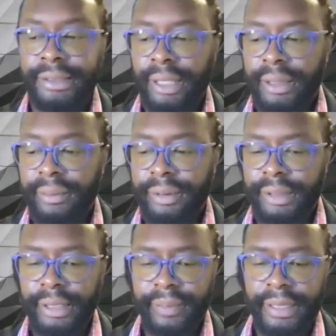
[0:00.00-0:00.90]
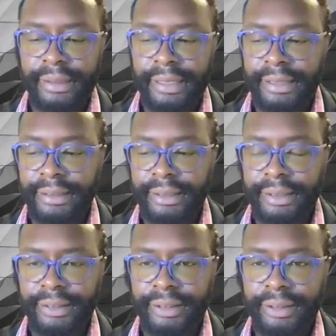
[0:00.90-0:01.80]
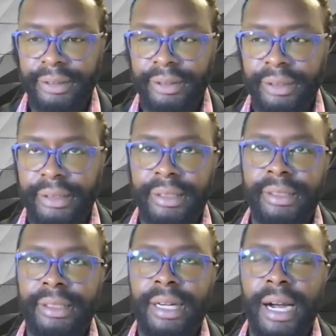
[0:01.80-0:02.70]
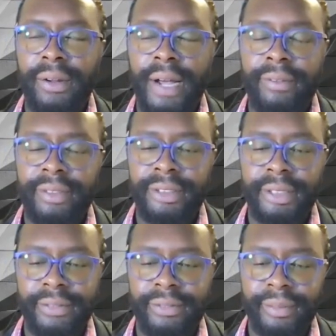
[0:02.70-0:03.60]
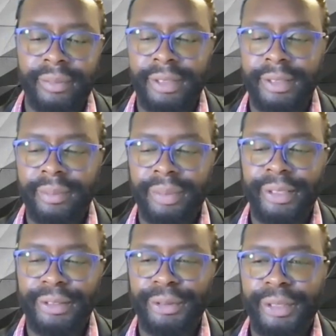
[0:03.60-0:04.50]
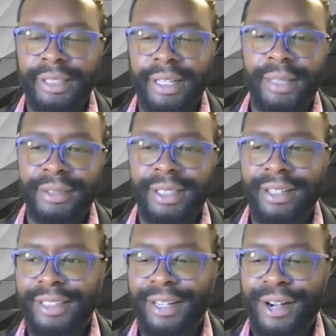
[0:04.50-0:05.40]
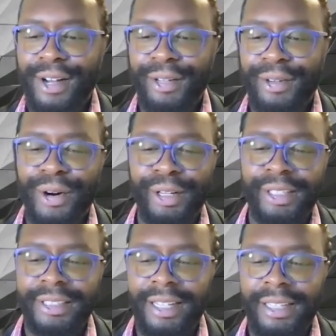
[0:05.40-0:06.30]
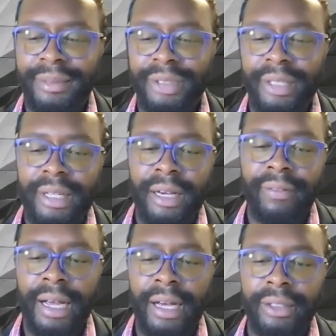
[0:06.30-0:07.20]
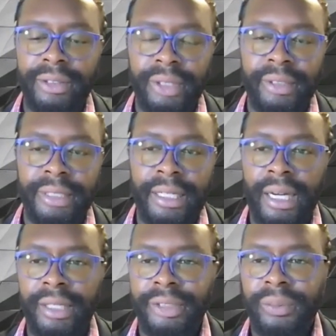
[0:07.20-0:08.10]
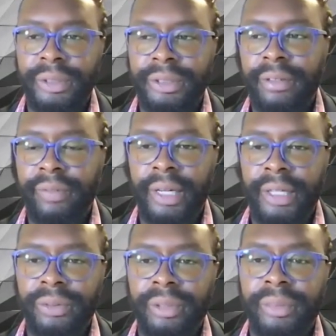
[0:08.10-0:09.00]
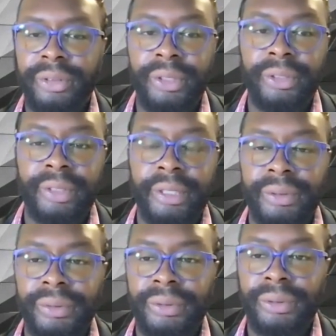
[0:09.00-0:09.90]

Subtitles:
The thing about that is and how you have to see it from the prehistoric times, as I call it, or earlier times of how certain technology wasn't advanced with the material they used.